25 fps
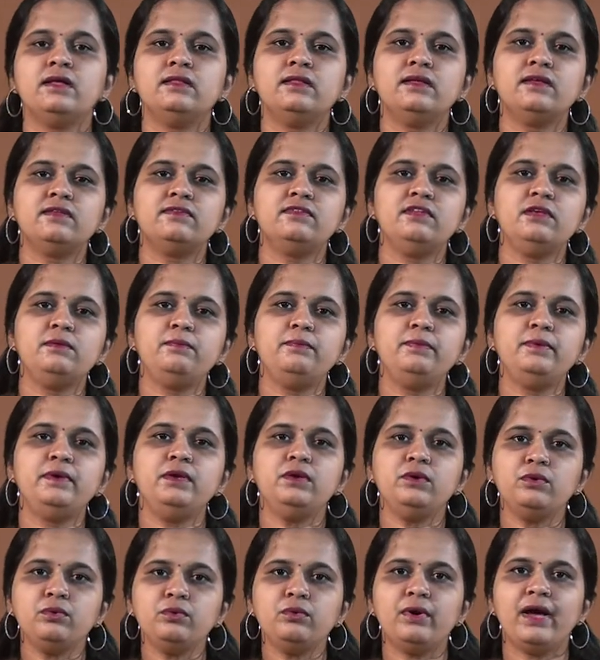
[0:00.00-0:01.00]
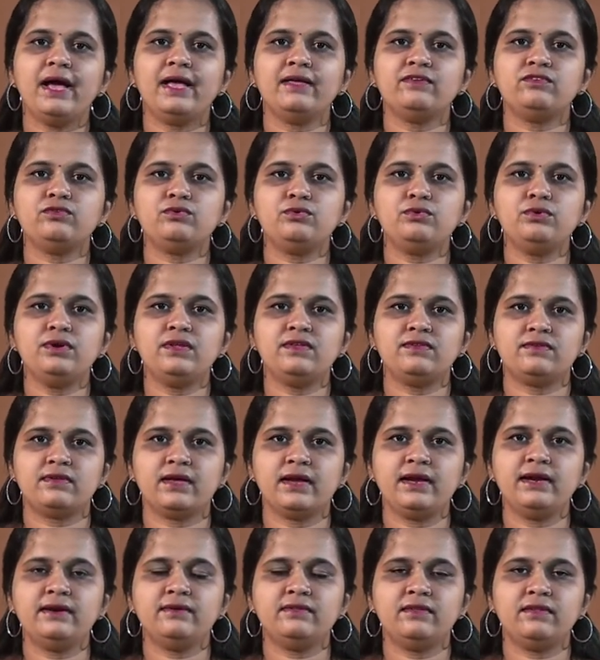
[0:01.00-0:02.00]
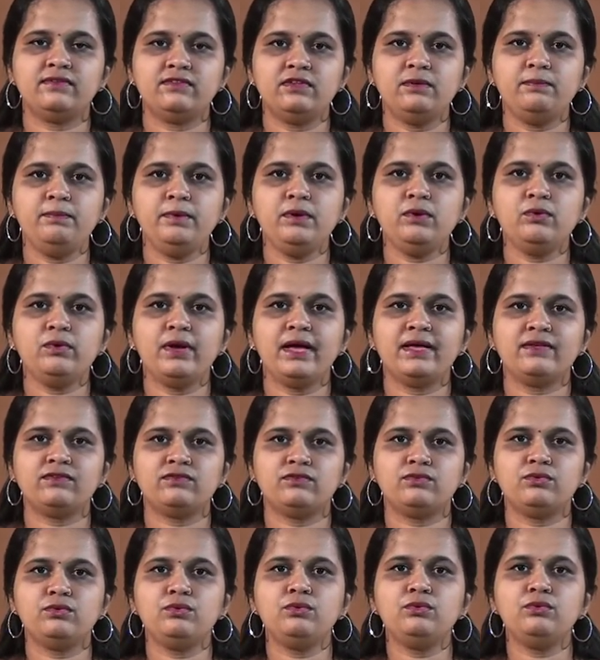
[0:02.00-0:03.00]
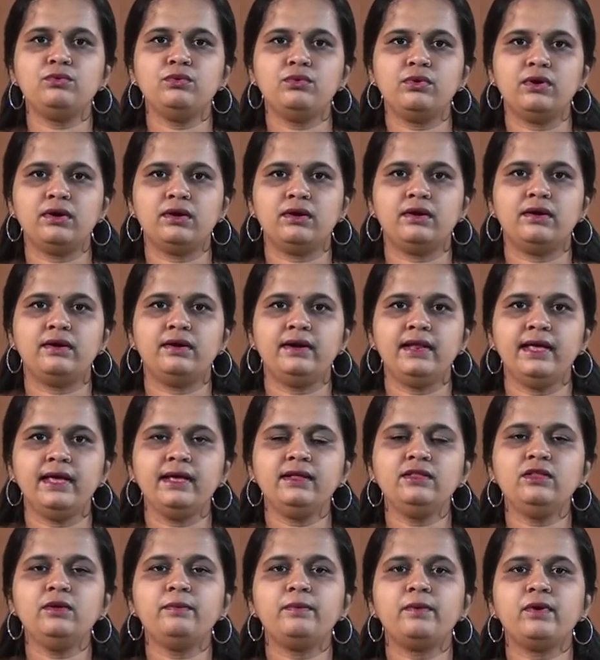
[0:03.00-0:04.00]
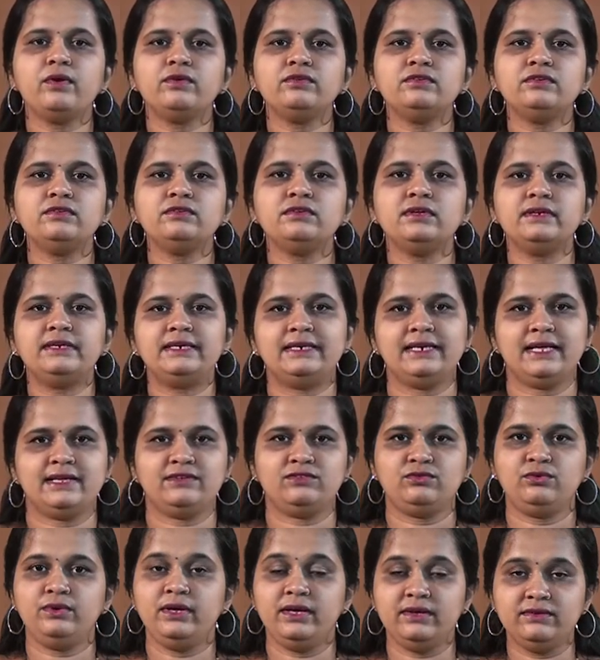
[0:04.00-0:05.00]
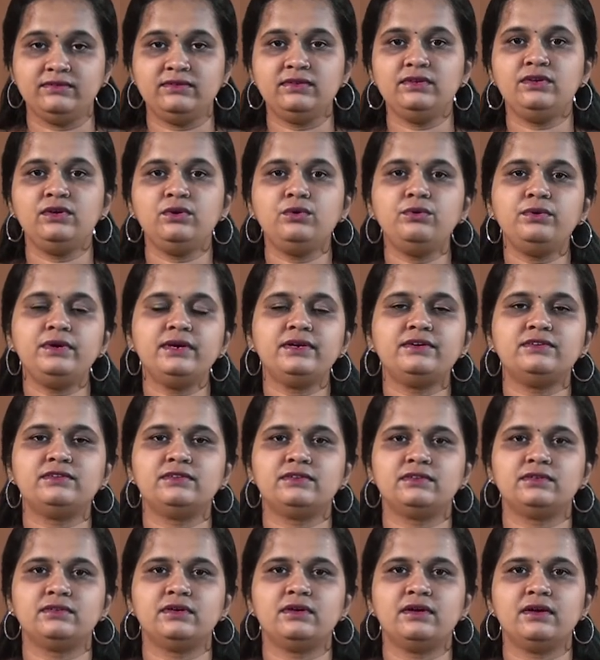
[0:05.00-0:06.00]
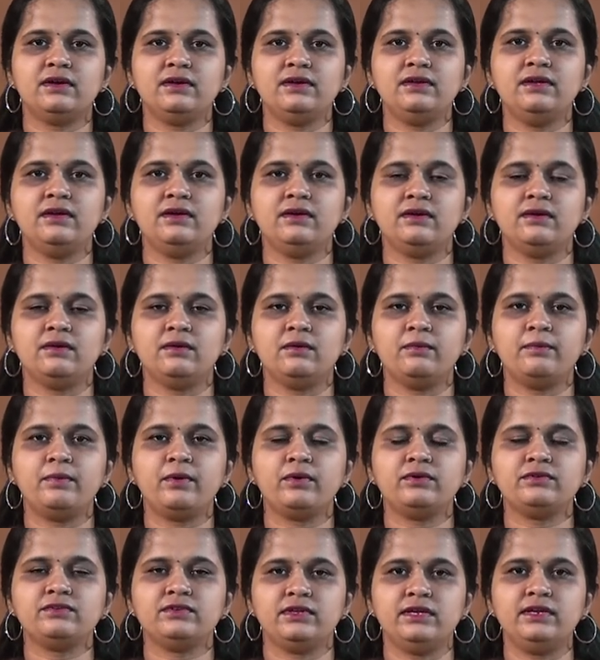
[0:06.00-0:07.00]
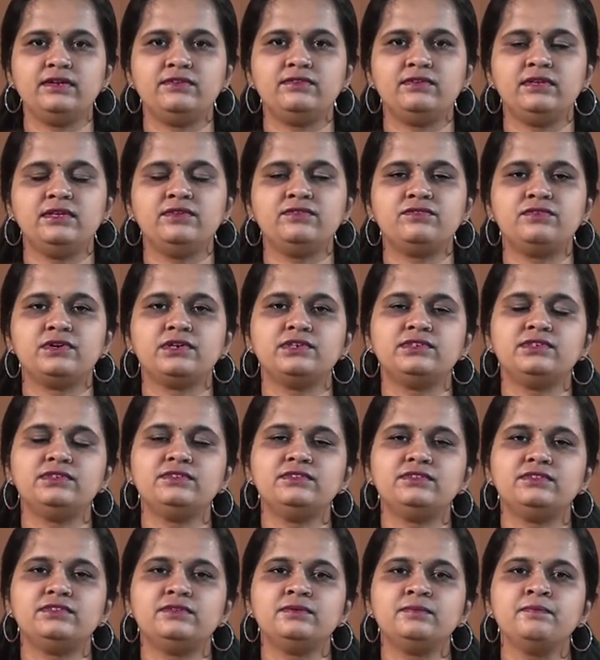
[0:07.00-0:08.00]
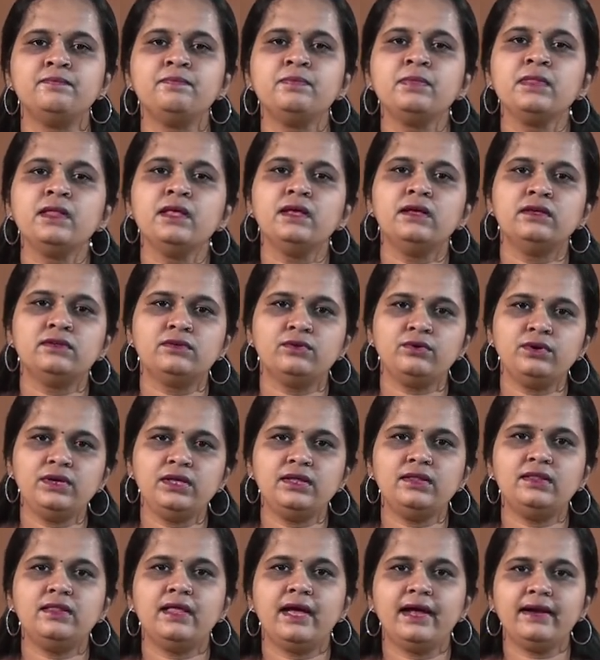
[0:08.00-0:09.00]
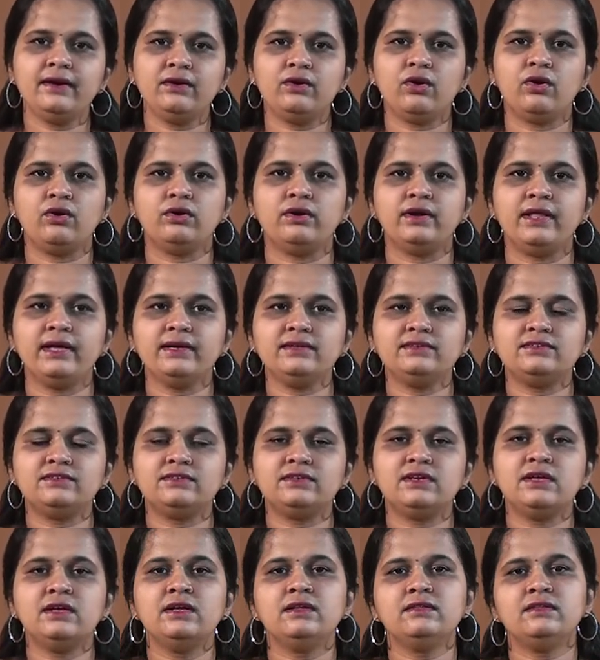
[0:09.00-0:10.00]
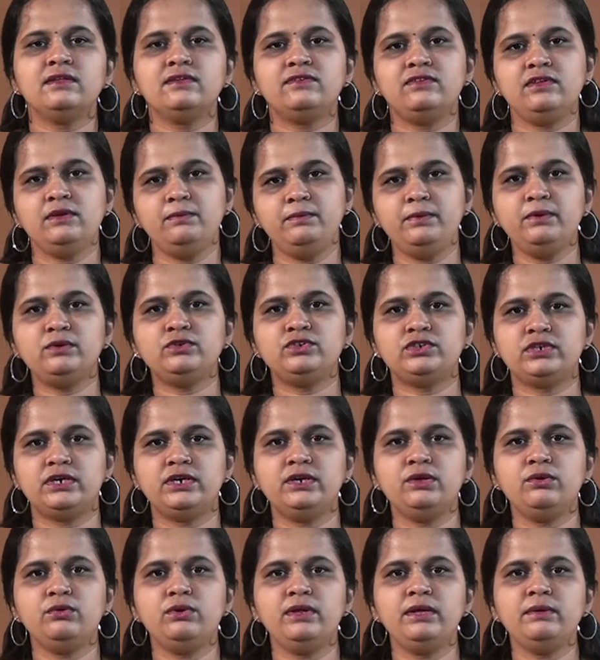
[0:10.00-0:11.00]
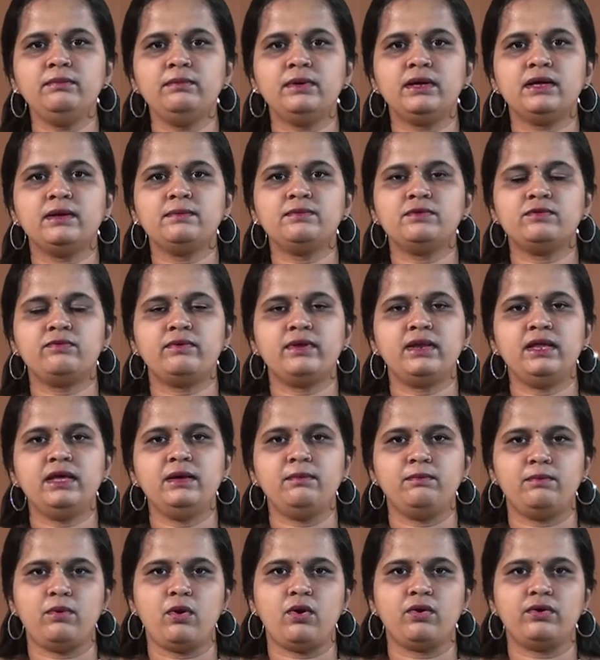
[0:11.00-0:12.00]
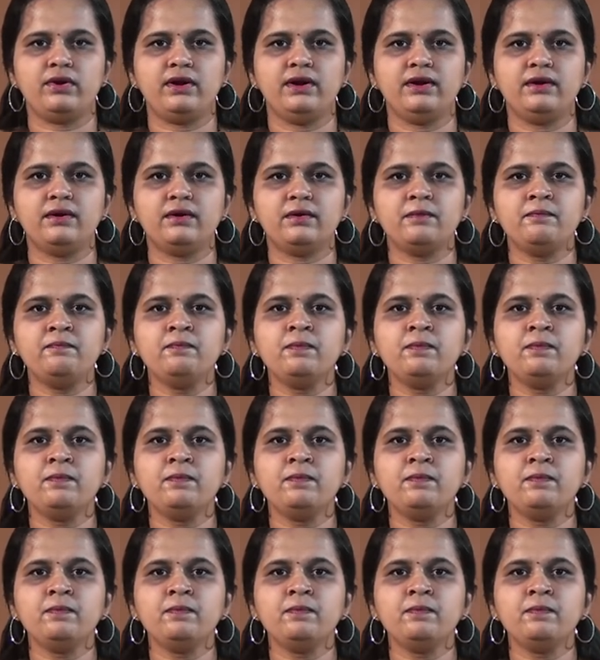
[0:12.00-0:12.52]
the CPU has to decide the CPU has to uh, take the process and it has to execute its uh, uh, its instructions so, in that context the CPU scheduling becomes very important.